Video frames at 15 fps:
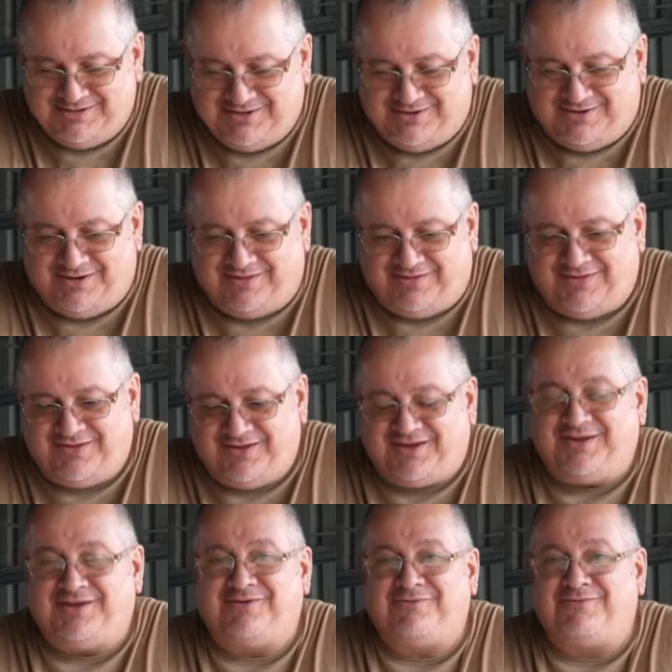Guys, you
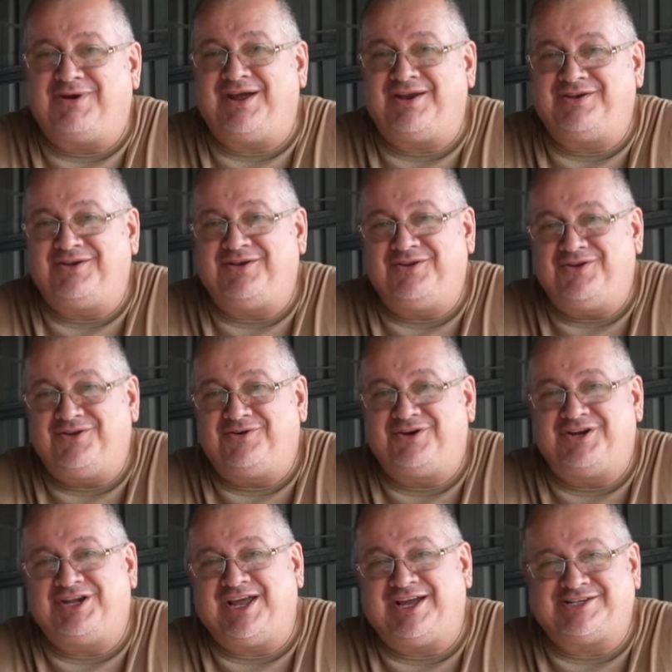can run your
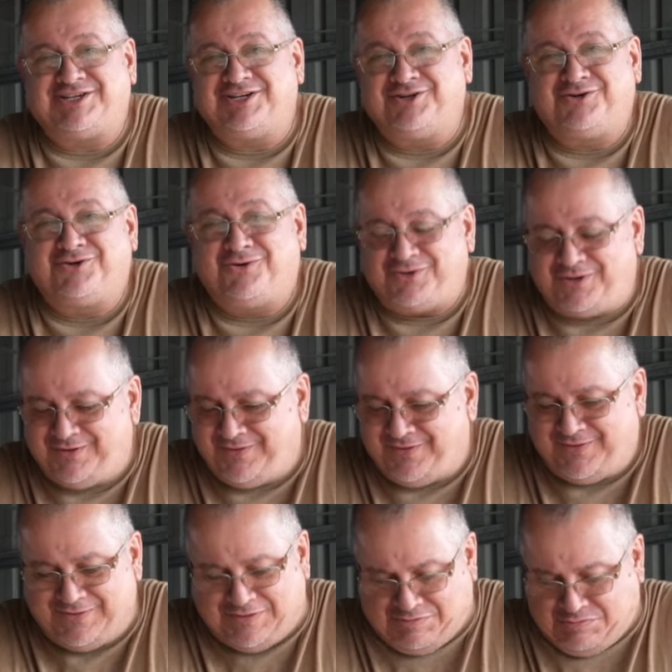induction
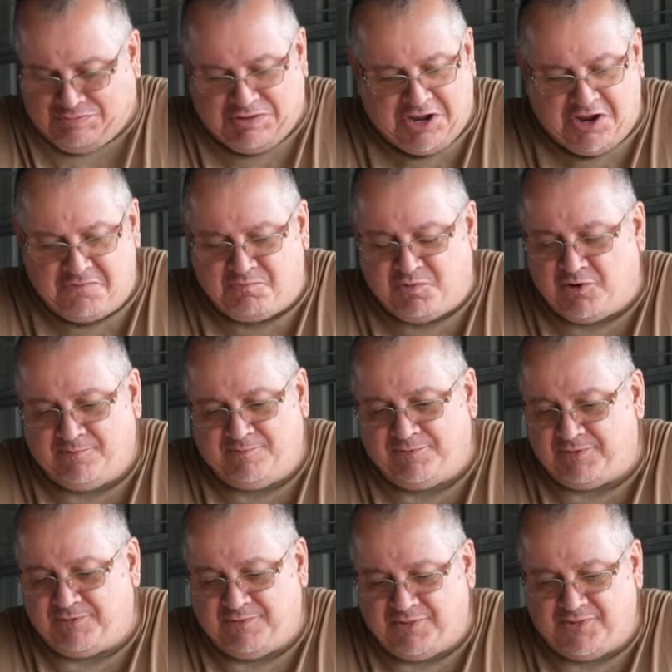cookers, no
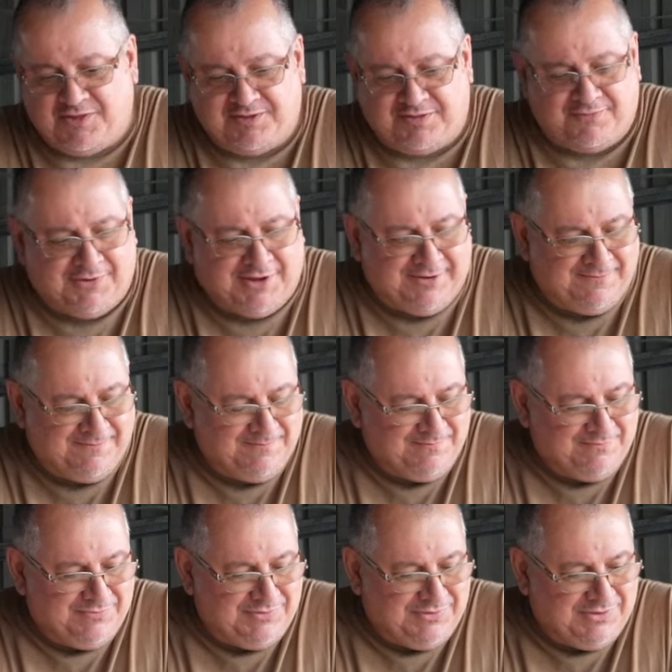problems with this one.
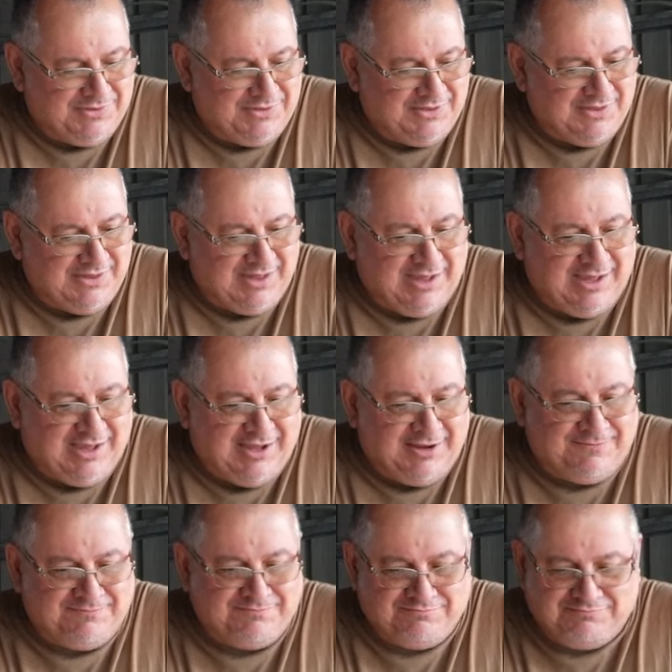
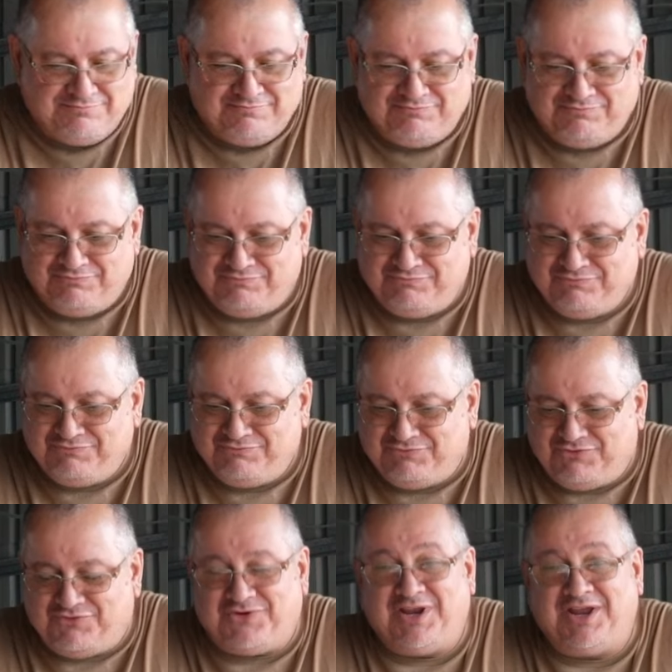And
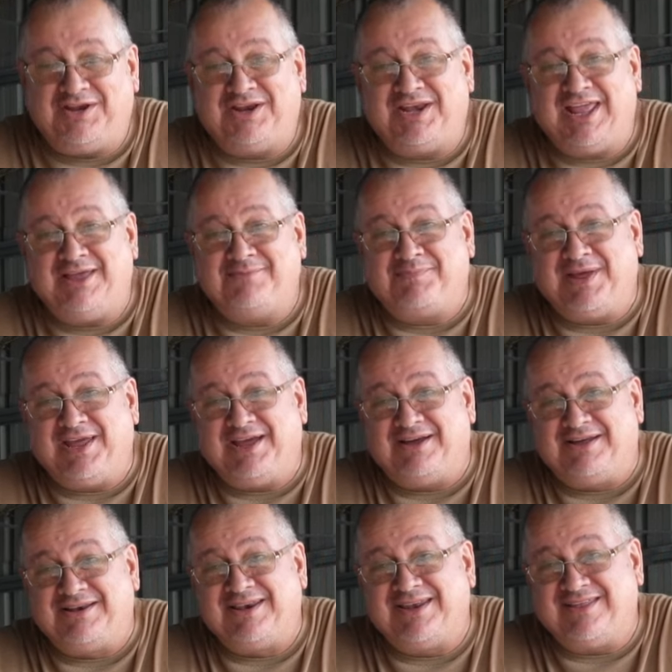300 amp
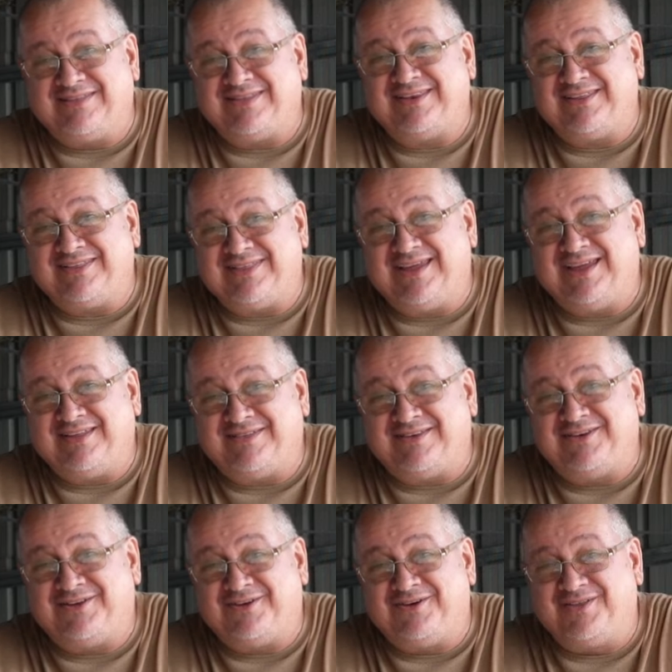hour, less than
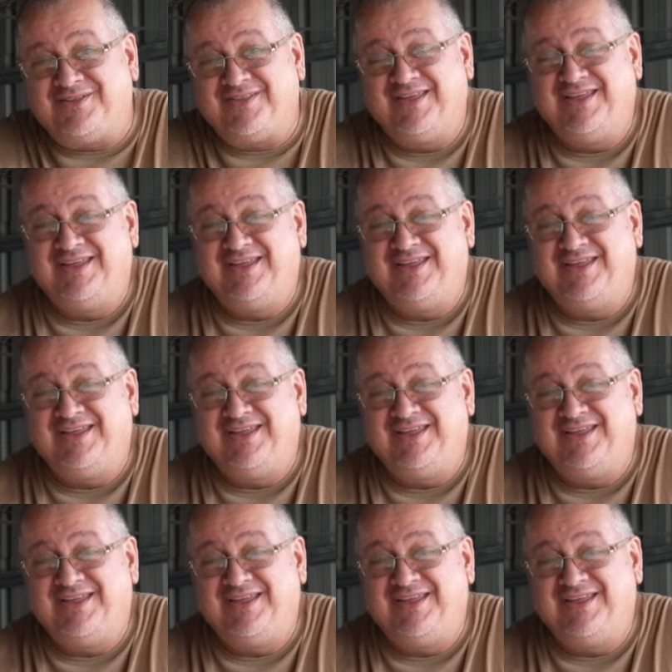$1,000.